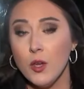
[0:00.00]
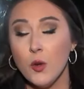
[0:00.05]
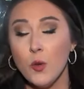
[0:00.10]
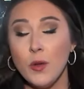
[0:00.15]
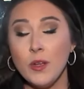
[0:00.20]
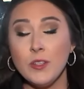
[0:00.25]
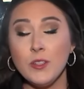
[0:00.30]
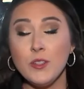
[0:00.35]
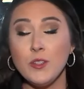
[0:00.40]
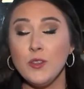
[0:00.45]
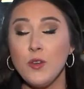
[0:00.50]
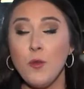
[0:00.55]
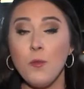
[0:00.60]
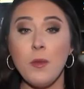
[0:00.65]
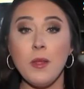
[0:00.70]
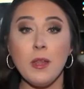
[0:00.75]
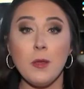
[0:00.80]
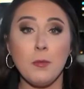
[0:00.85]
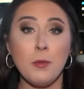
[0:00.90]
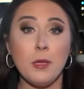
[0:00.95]
Chris, so
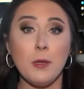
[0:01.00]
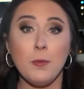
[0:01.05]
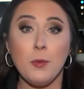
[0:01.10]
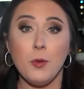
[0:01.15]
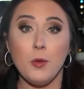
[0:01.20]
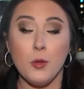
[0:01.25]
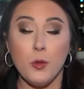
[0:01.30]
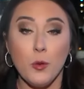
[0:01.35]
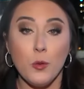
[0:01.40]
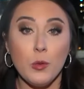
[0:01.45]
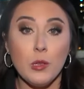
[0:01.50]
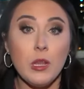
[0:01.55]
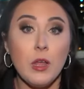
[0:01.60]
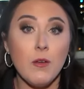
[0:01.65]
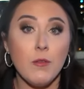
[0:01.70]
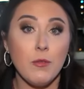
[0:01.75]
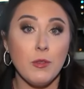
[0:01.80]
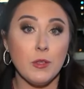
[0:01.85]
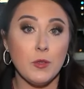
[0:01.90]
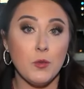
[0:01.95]
many people who
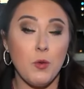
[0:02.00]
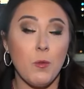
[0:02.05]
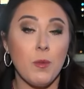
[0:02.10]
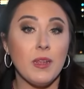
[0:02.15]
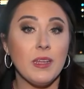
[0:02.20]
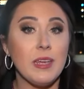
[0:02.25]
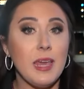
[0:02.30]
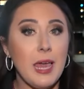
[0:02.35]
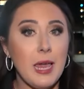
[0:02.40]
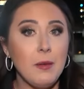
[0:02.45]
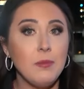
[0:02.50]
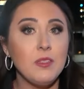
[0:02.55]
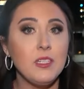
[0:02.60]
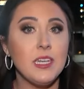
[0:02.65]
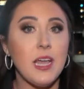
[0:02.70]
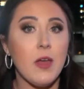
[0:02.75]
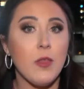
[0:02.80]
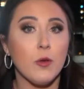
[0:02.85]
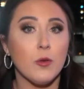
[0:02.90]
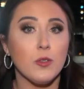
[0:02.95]
love this woman came
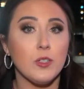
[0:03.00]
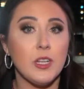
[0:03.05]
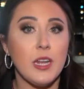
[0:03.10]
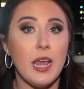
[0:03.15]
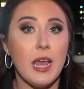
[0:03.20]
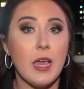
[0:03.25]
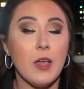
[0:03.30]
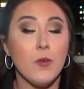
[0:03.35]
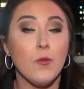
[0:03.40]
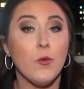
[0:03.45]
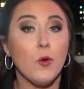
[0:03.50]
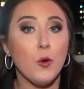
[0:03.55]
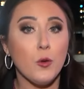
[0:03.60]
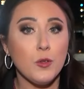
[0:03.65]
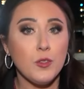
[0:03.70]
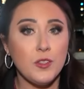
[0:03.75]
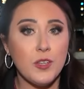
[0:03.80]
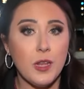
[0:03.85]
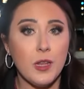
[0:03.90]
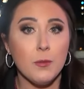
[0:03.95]
together today for her
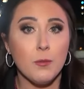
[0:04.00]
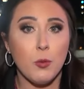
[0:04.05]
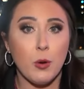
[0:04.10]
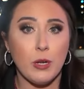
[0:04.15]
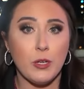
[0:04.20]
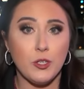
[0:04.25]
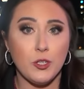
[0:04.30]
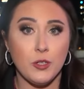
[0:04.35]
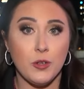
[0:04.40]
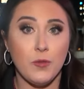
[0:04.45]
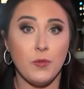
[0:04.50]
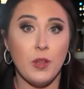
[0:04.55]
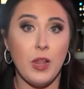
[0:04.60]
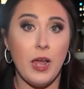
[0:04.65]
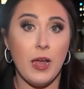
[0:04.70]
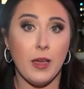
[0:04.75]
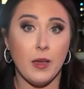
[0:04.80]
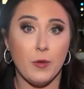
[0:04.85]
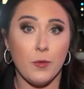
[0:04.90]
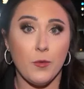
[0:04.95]
celebration of
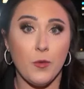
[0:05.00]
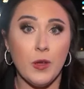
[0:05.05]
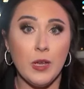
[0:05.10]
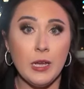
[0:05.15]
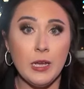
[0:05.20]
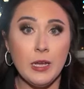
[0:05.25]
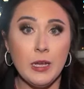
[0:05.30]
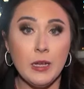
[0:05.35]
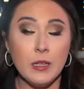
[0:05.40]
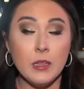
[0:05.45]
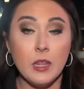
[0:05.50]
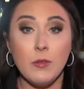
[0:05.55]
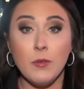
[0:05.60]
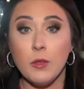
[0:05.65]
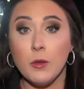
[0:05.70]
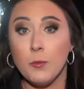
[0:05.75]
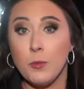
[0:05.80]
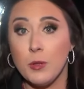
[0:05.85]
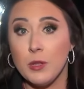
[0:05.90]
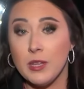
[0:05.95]
life.
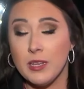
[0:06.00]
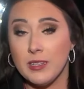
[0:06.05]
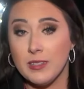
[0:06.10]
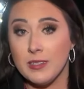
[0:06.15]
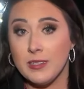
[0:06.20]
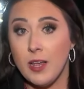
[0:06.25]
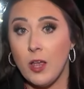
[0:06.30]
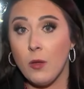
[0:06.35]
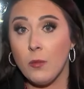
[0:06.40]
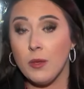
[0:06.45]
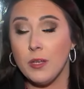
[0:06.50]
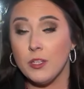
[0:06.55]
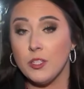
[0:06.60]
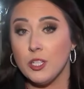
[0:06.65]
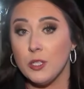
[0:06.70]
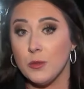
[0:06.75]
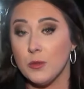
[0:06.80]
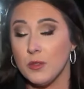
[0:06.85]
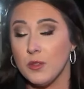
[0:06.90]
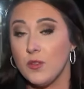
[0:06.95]
Cleveland police tell me
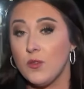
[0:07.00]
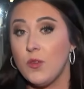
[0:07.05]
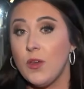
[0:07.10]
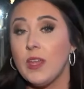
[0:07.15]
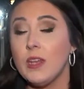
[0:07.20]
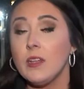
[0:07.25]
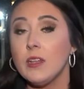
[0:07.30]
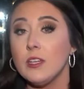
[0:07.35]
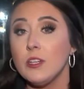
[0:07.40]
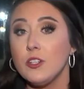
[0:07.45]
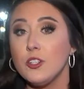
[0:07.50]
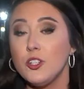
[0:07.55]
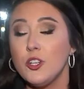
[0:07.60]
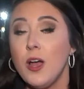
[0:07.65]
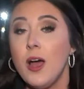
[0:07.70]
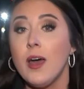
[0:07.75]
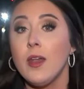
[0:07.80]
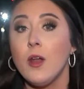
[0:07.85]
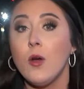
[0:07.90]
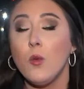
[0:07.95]
she was fatally
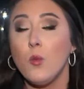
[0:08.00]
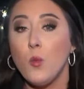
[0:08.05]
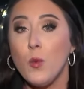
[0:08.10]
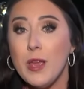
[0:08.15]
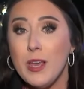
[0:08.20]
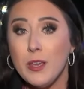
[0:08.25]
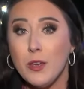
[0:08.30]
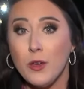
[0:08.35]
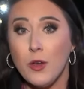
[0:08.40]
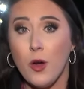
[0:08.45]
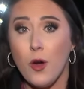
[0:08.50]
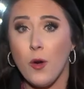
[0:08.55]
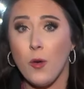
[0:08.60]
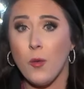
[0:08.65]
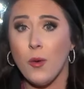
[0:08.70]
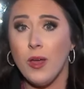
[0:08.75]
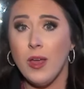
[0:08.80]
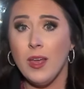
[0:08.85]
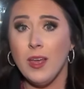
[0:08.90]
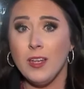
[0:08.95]
shot a week
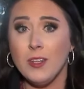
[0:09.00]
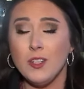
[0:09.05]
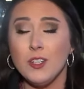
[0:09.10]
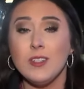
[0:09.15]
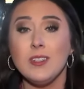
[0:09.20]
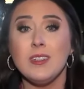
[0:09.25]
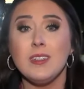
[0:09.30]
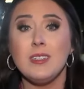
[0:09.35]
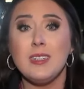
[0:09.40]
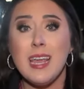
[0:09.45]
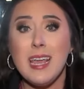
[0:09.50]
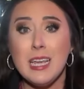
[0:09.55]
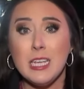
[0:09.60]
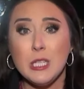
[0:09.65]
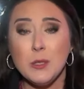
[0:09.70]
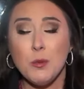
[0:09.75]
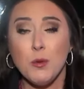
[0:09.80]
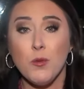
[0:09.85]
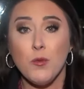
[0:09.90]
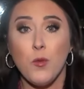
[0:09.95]
ago, just
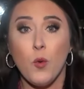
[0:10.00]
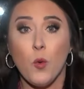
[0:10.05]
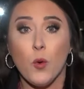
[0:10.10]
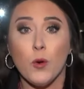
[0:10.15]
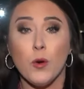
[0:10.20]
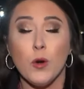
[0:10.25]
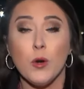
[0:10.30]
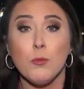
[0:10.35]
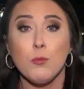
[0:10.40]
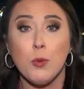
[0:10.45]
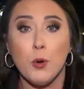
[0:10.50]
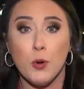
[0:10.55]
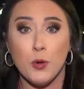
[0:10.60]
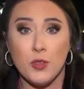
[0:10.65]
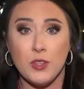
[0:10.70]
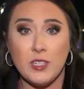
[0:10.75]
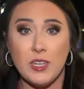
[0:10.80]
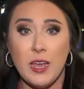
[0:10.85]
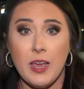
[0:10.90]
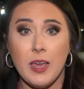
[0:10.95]
days before her
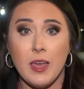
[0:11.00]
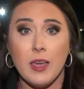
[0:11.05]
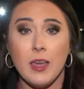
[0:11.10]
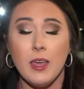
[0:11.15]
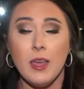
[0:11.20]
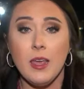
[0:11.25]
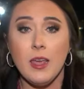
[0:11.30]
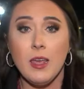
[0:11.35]
birthday.